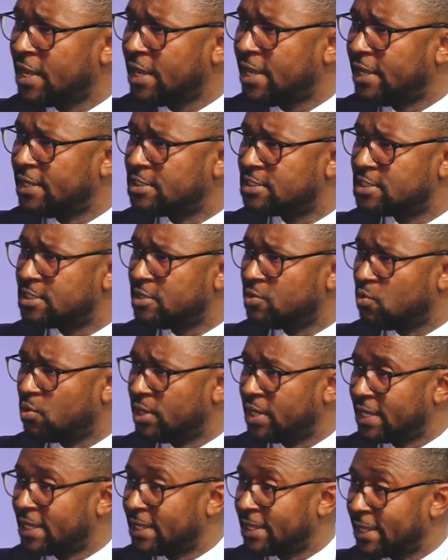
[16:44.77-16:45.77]
and see
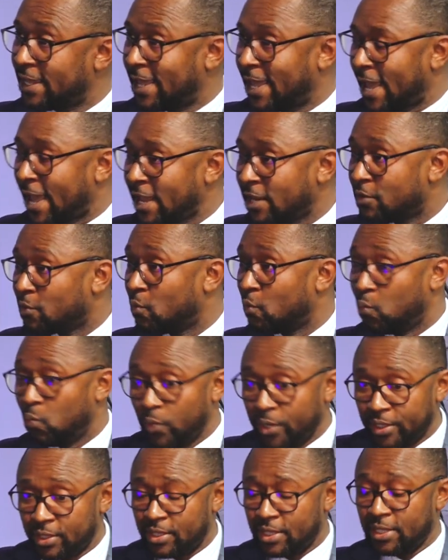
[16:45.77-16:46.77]
what it can get
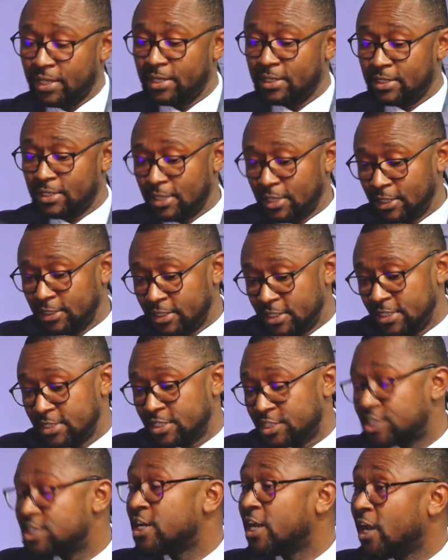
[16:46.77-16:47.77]
within the
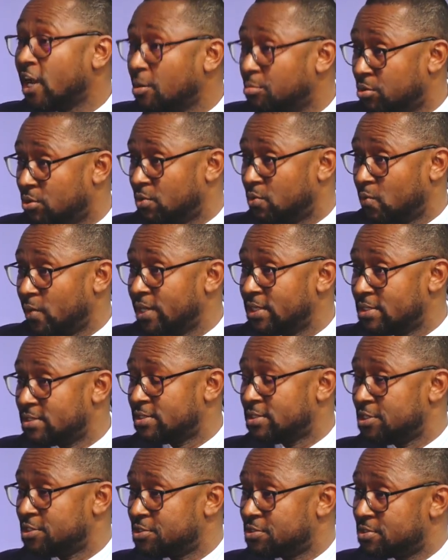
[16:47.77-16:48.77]
table where
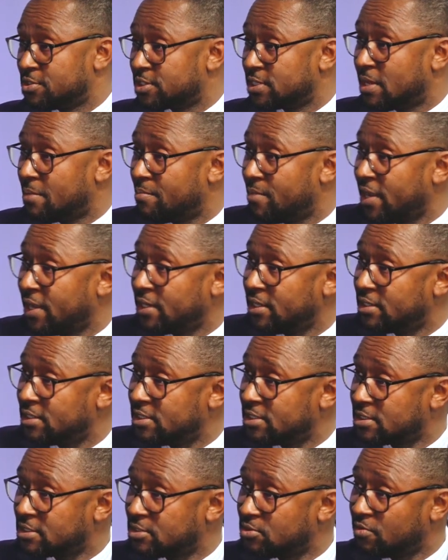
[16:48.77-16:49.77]
decisions are made in
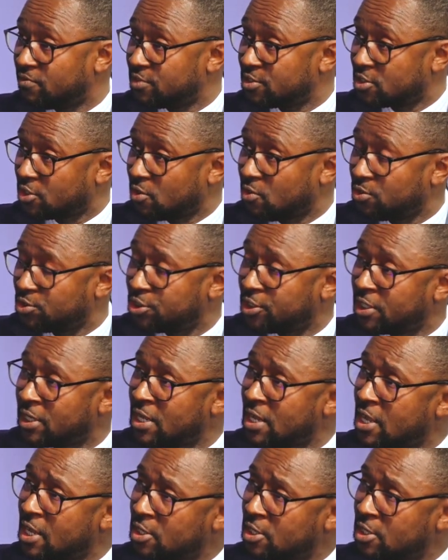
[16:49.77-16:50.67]
this Nova Scotia.